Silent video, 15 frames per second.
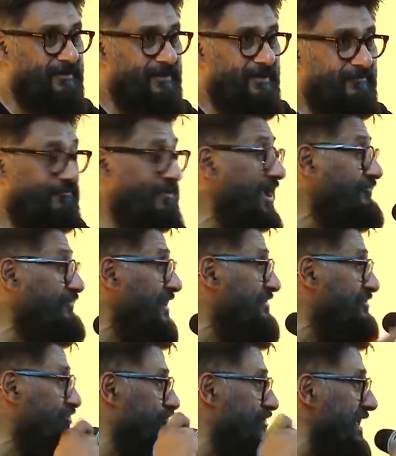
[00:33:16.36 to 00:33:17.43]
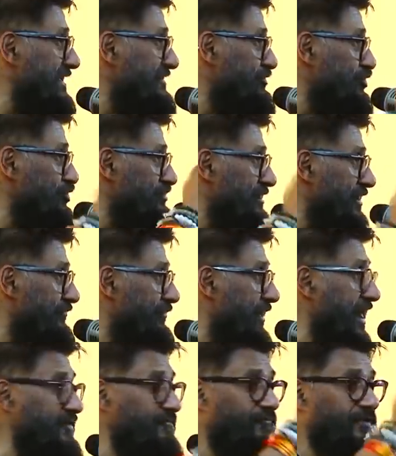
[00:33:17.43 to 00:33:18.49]
We have the strength to
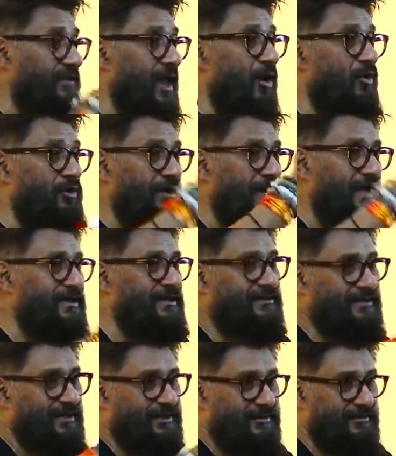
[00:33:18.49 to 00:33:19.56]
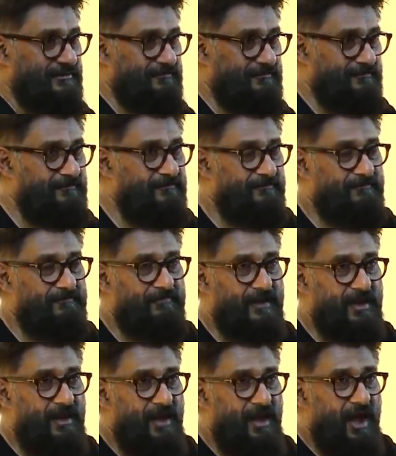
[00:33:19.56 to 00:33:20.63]
survive without anything.
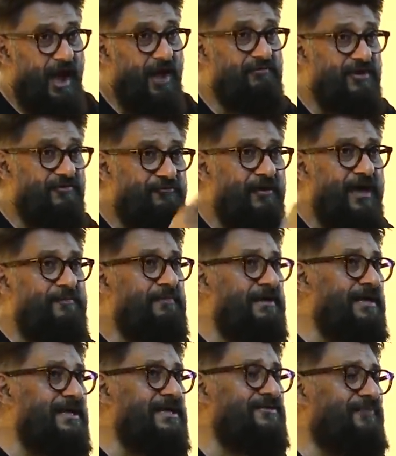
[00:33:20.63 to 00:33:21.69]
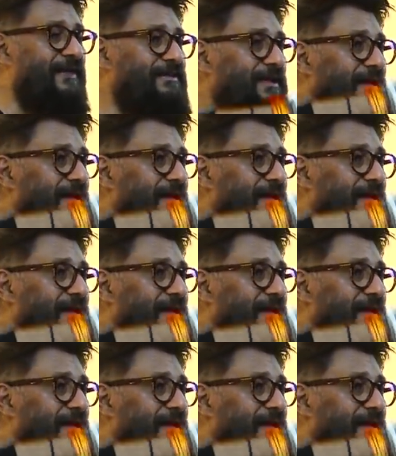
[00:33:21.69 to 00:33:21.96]
Our families, when they